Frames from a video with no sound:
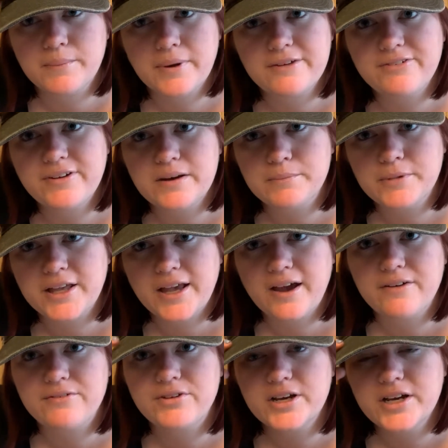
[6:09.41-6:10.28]
my family,
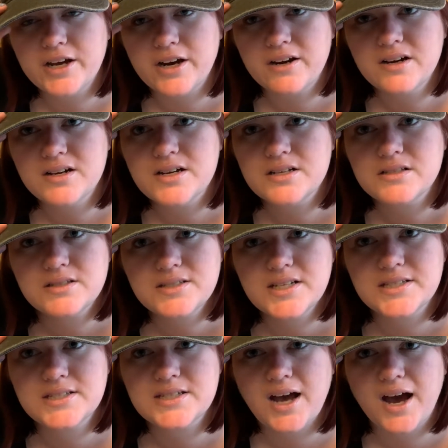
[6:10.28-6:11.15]
every year
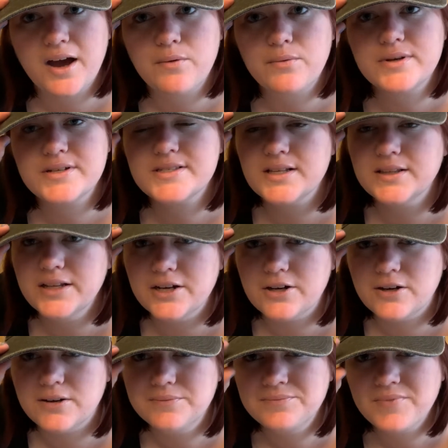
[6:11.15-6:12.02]
since I was
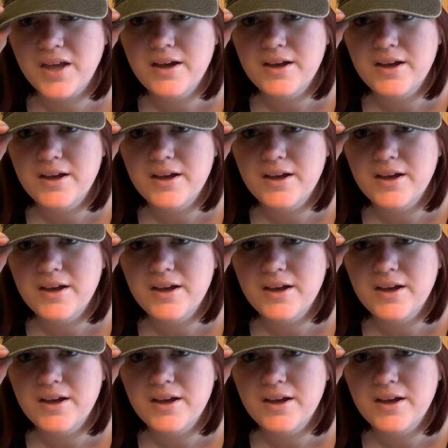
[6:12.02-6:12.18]
little.